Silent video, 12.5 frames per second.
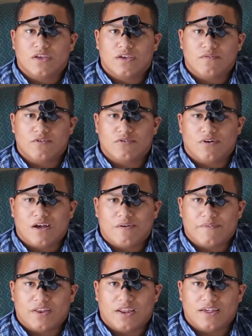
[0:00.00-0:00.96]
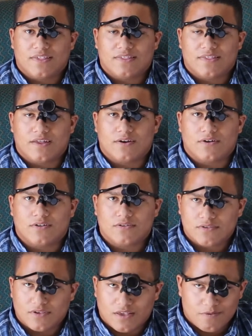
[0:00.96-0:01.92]
if you don't have a license at
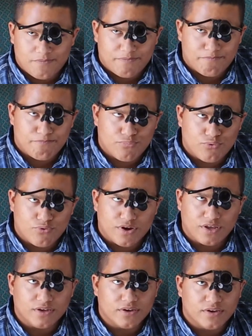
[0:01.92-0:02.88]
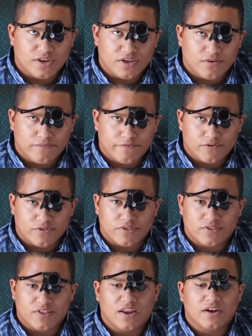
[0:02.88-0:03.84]
all. So that's pretty good deal
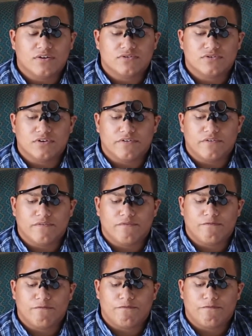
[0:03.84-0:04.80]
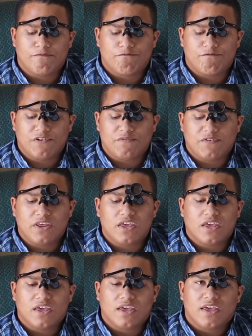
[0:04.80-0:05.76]
versus 950.